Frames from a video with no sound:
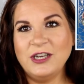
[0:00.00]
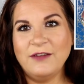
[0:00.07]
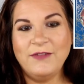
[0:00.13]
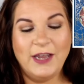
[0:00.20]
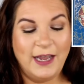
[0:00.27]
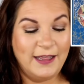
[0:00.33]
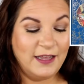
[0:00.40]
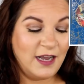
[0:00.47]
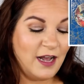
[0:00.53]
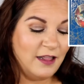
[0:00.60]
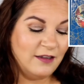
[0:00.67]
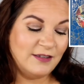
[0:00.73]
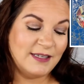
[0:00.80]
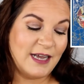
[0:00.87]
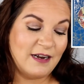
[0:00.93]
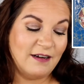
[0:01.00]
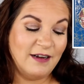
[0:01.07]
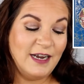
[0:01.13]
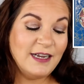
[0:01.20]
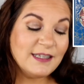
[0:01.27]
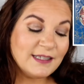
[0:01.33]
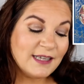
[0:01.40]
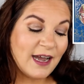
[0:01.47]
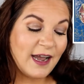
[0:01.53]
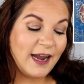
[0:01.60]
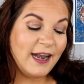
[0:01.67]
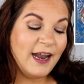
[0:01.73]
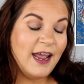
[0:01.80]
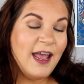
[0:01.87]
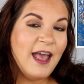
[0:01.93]
of it and the colors that are
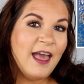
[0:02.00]
inside.